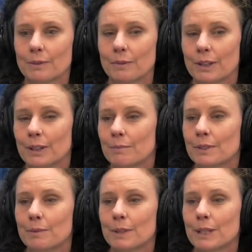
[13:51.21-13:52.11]
We want them
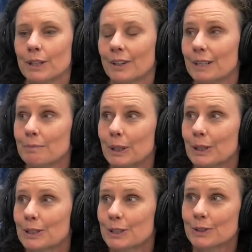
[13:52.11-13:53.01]
to be the
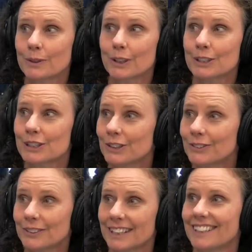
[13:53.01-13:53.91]
grandparents to our
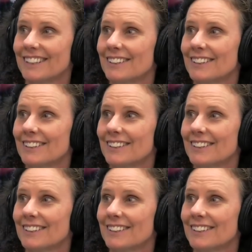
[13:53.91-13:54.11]
children.